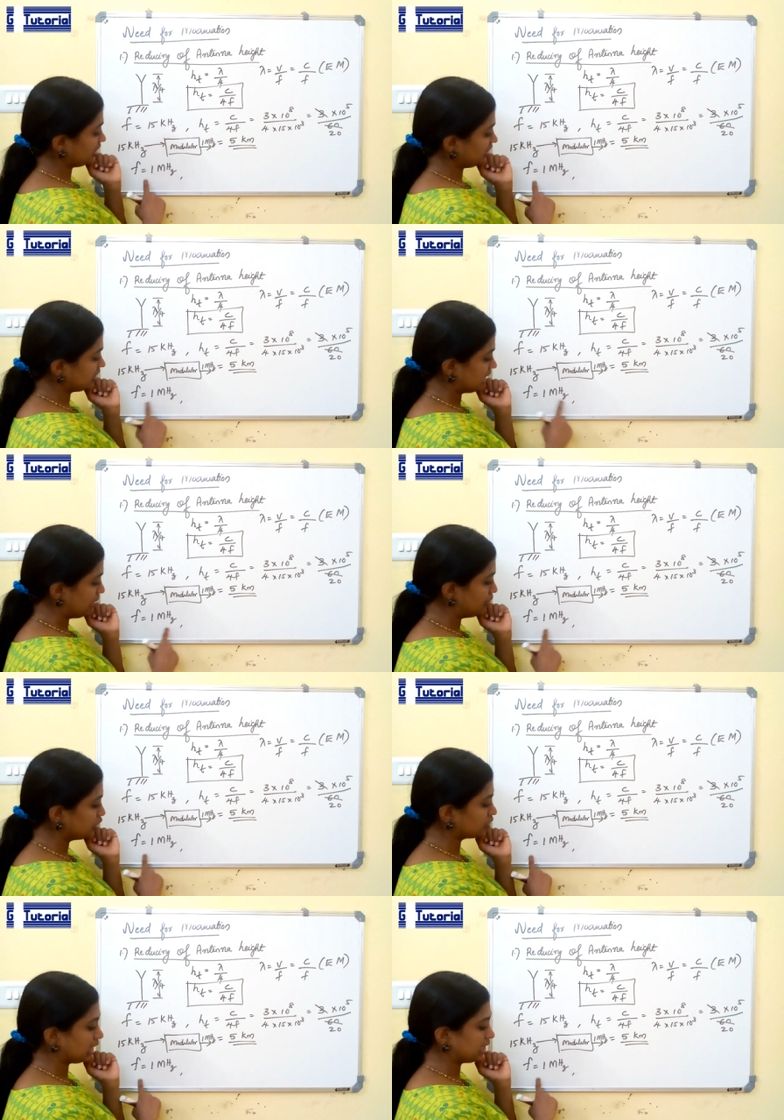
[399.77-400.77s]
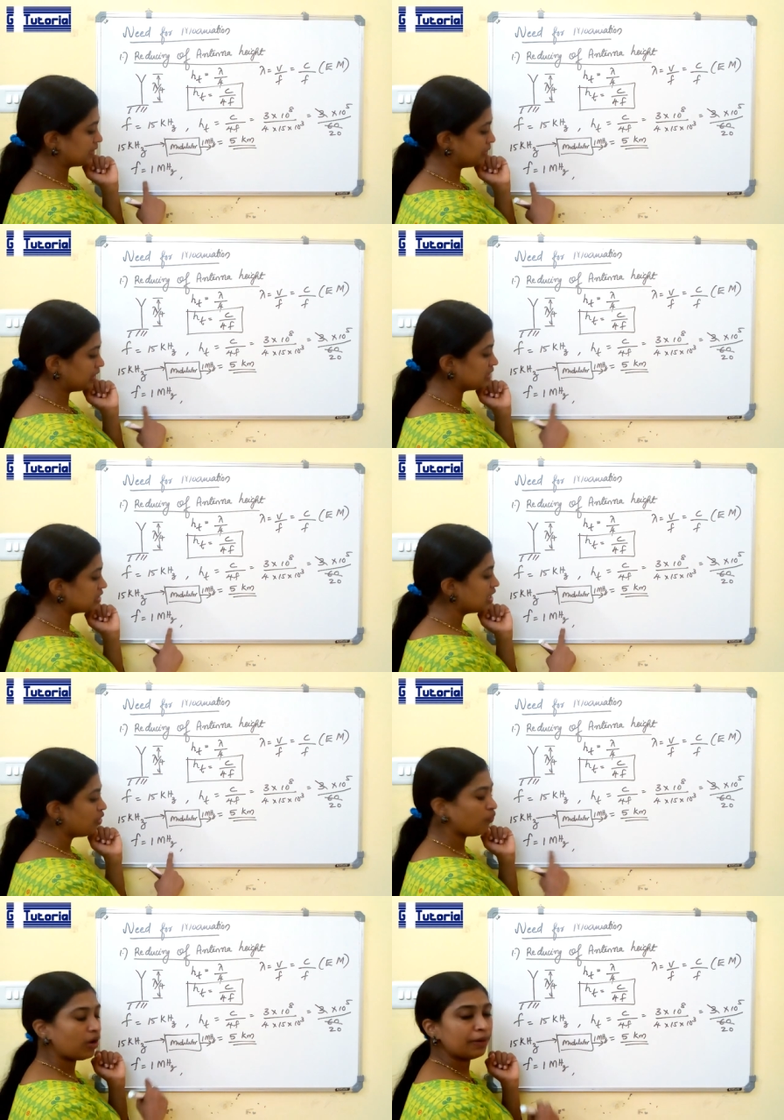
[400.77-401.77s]
is able to transmit this
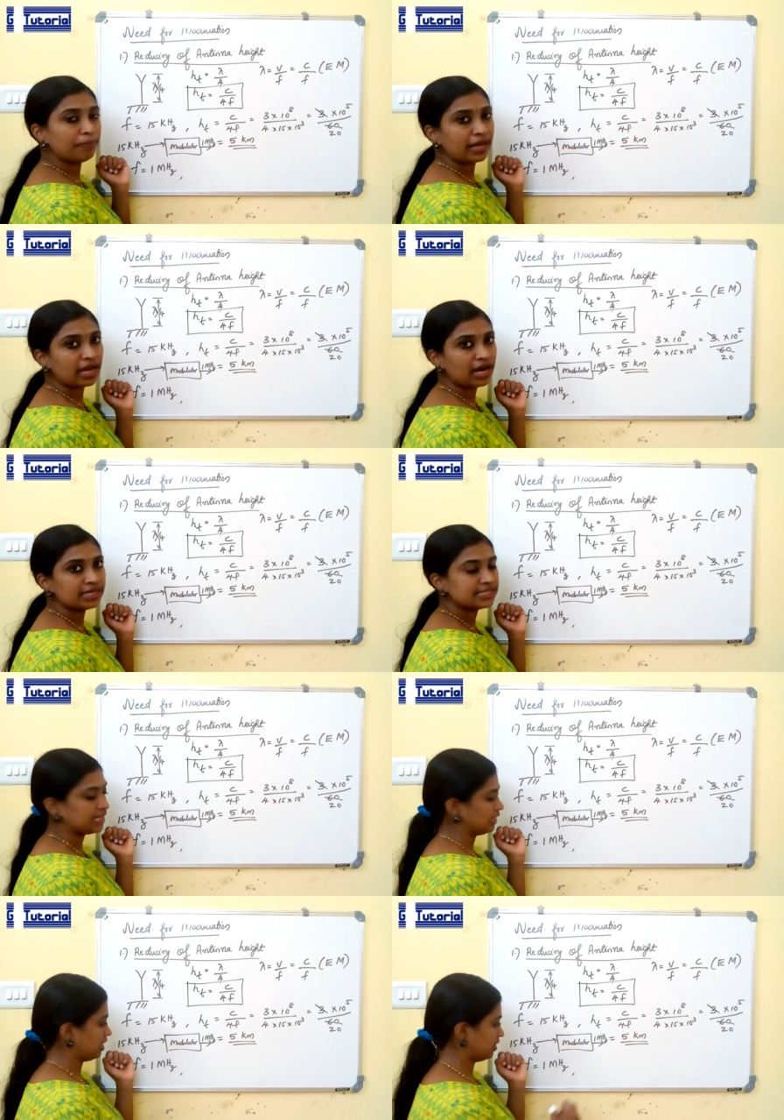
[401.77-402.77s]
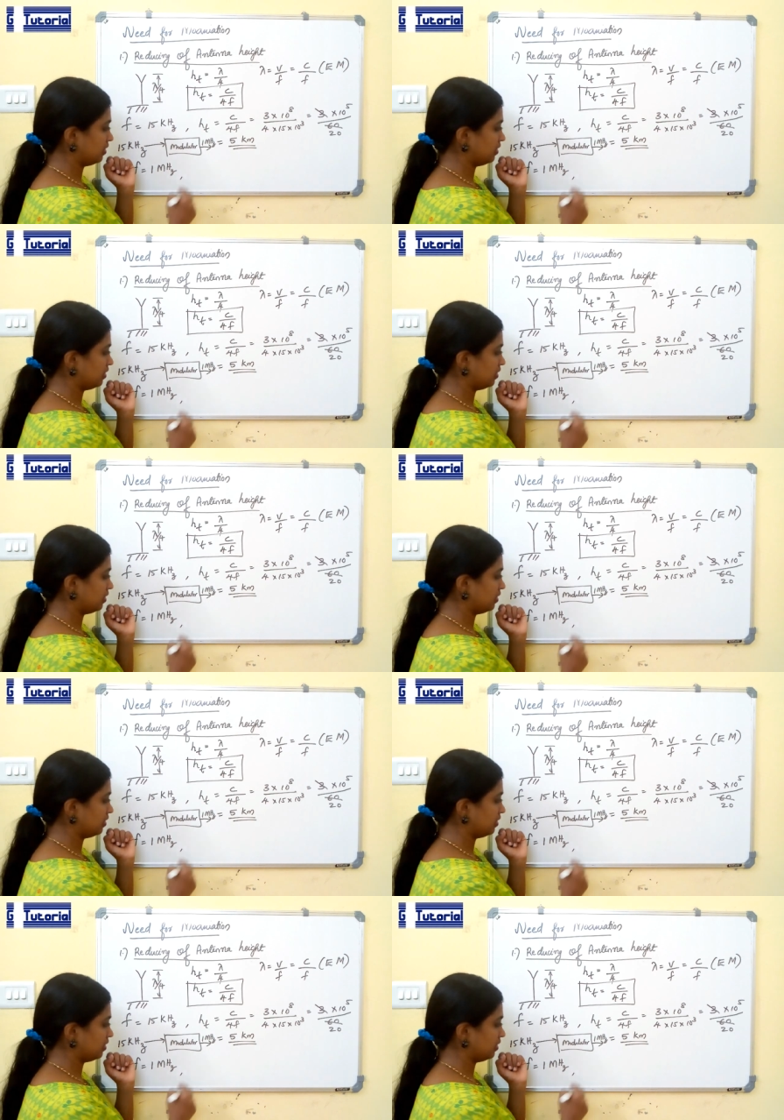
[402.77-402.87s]
1 megahertz signal.